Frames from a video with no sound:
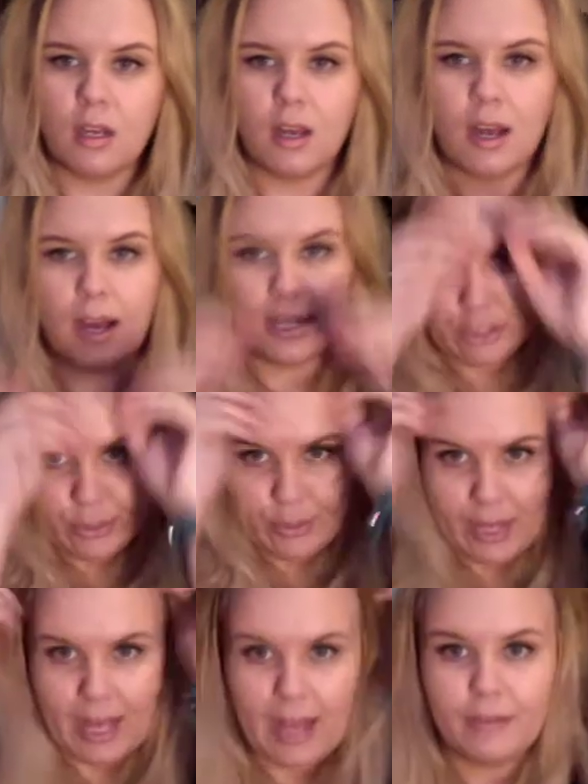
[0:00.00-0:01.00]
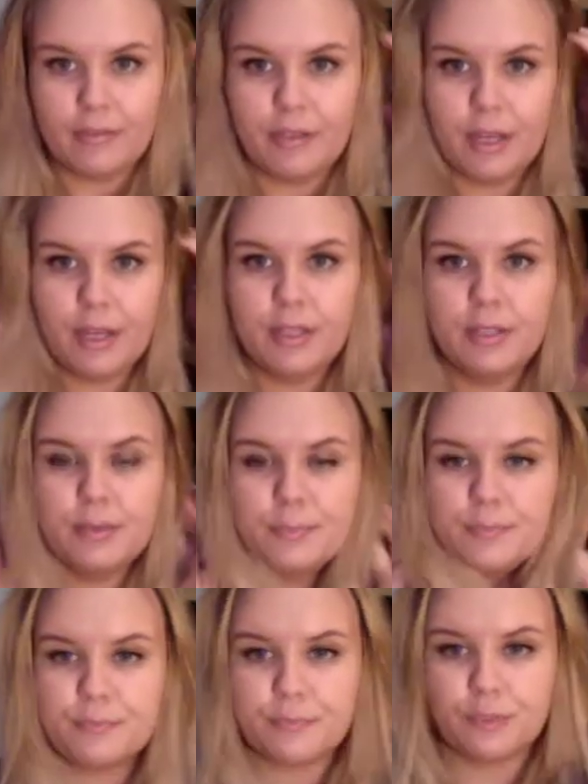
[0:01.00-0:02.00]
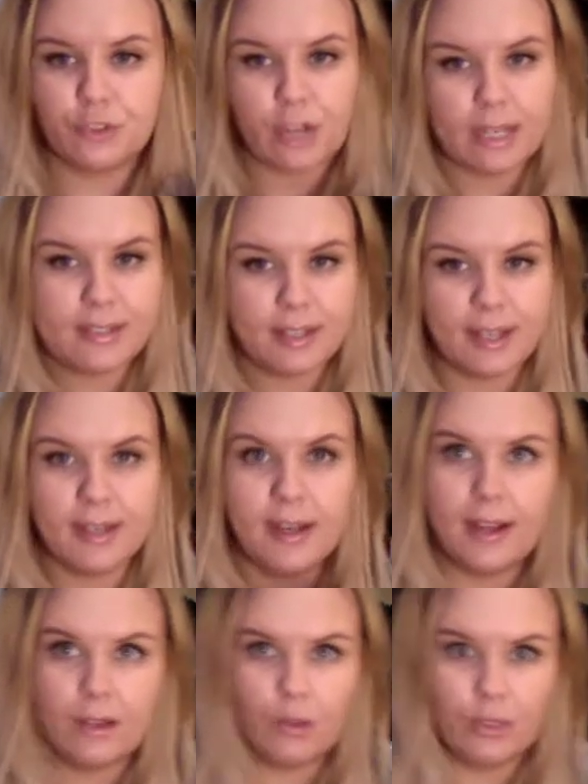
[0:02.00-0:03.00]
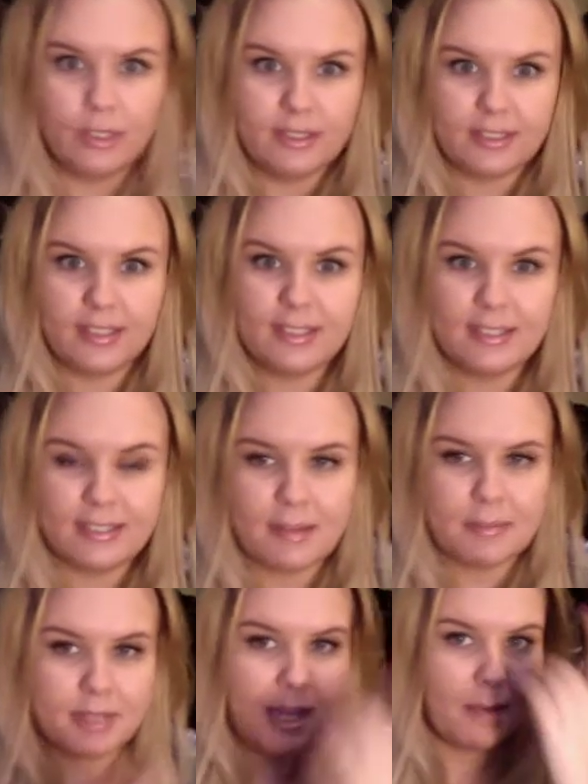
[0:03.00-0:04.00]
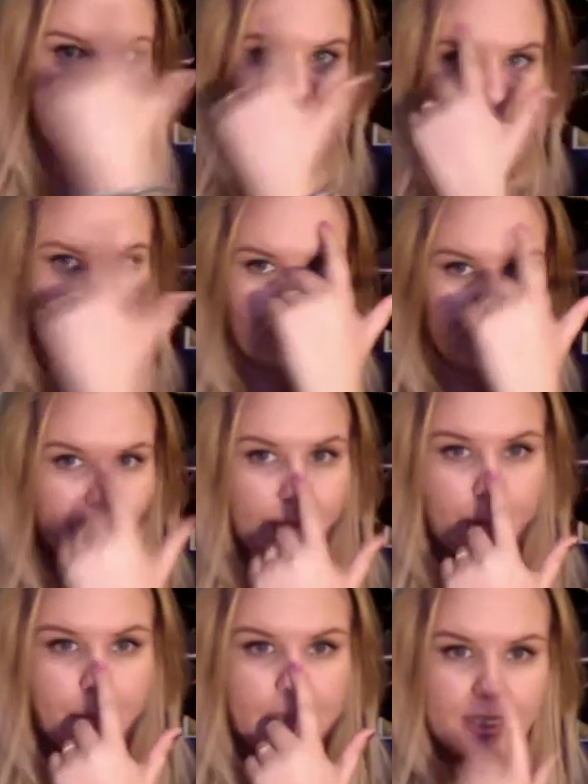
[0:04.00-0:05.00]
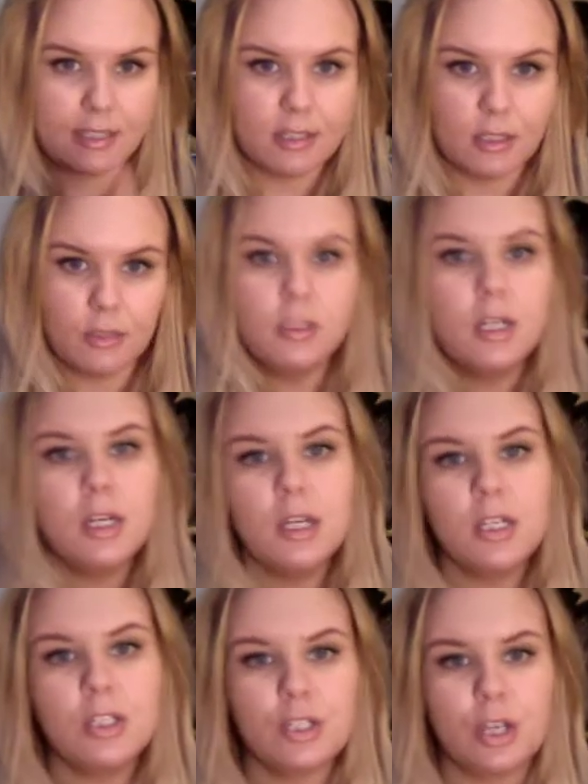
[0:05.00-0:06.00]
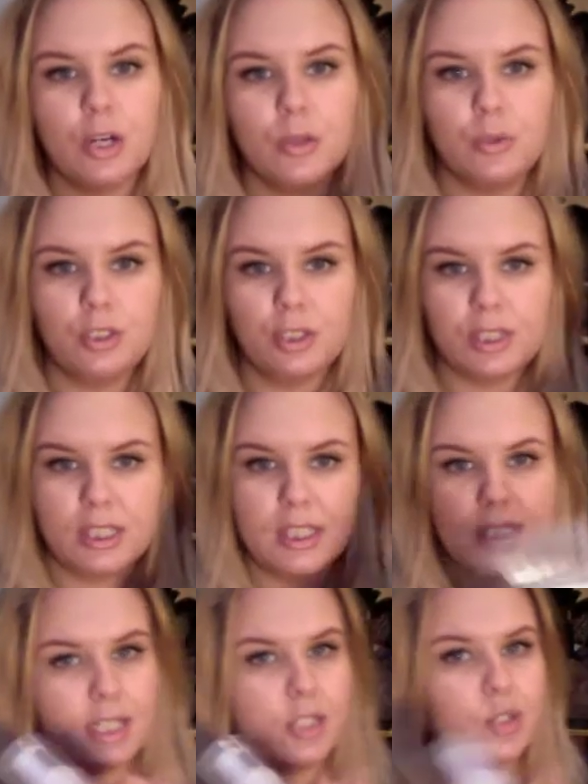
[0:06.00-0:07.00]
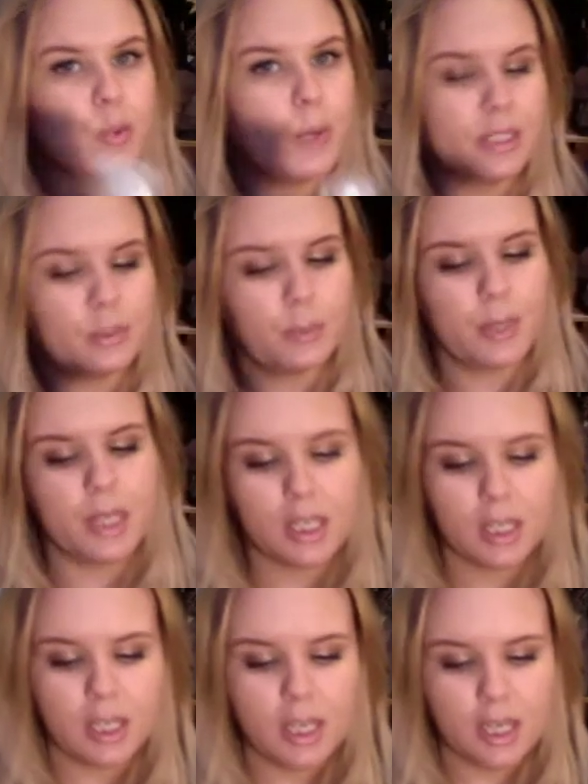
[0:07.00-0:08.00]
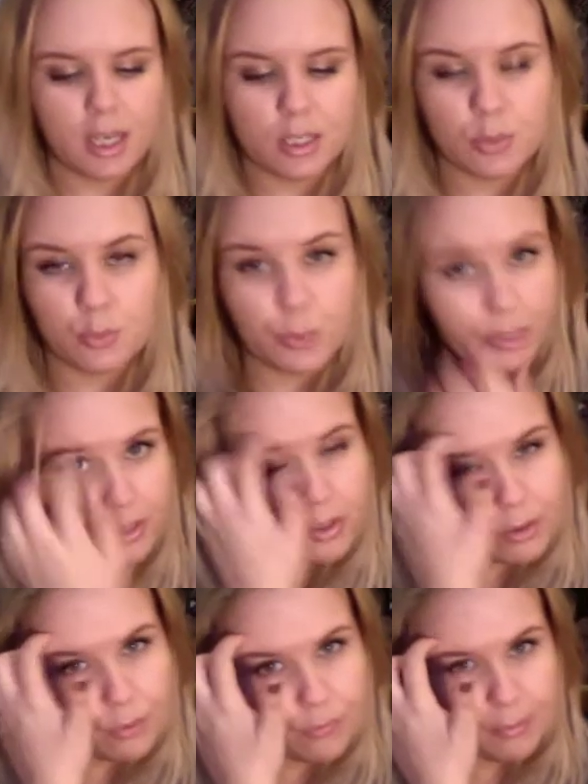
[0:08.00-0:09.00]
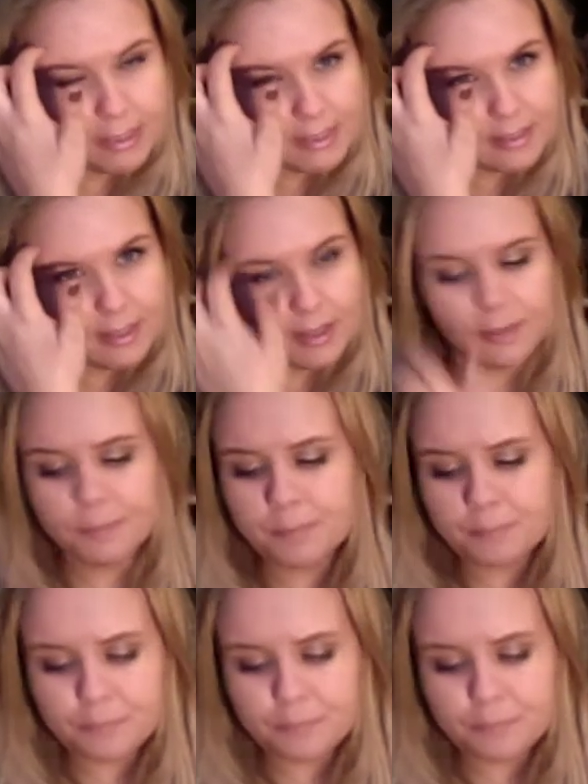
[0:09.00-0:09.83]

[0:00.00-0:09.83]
I do have dry skin and oily skin at the same time, like oily around my T-zone. So using this like twice a week is really good for my skin.